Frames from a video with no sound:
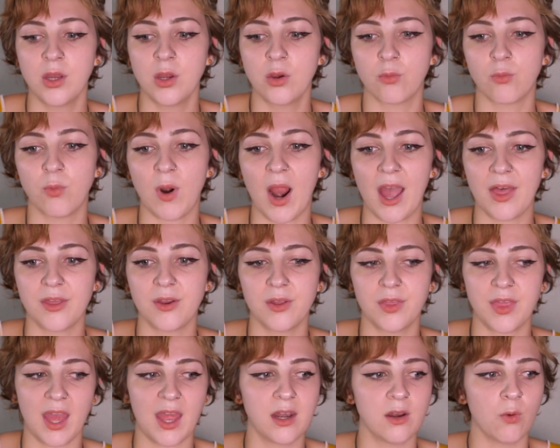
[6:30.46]
rather
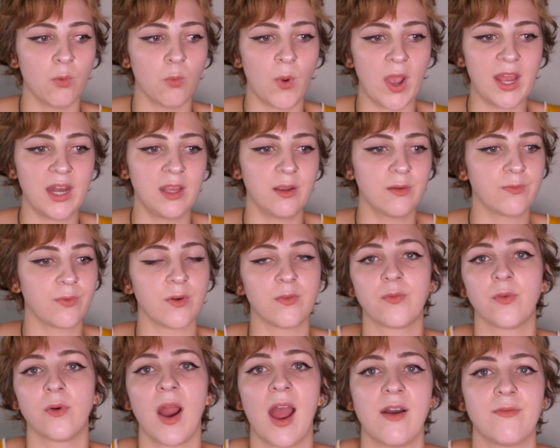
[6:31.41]
than waiting for
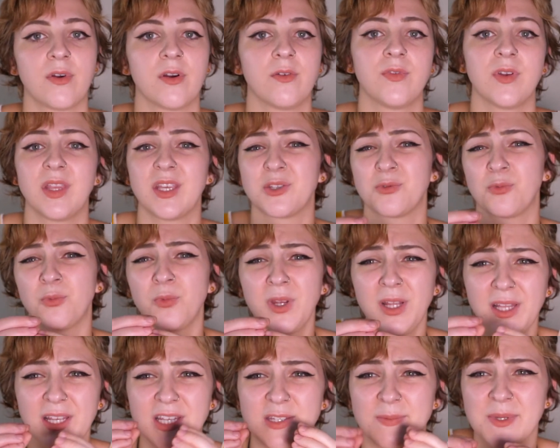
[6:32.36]
forever for this
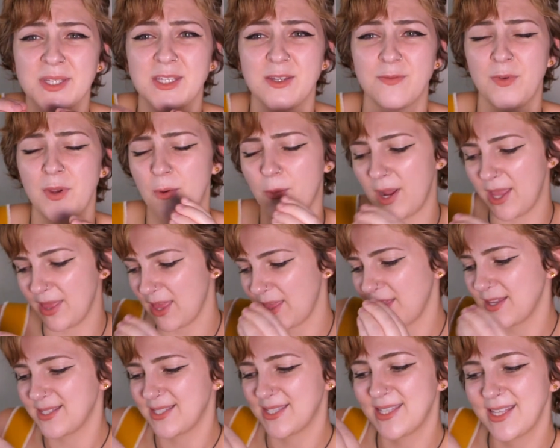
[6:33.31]
really specific way that
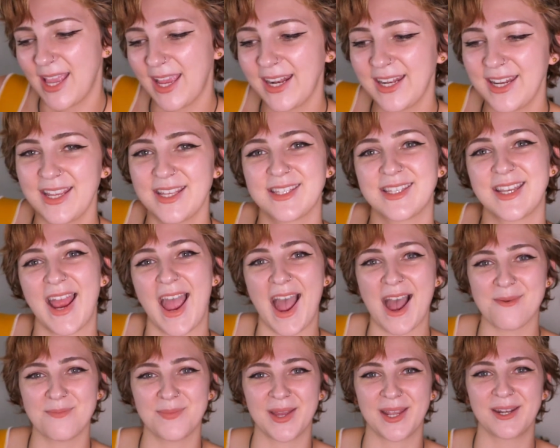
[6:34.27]
this thing needs to
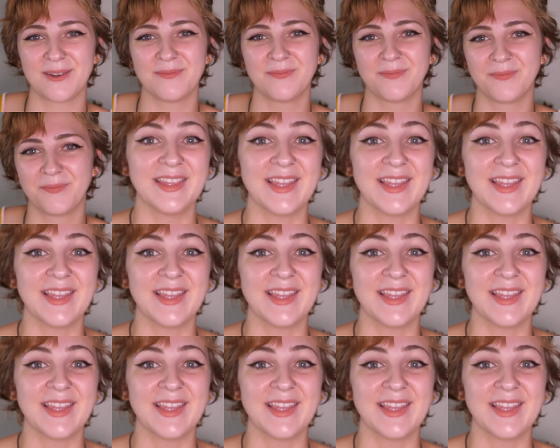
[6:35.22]
happen.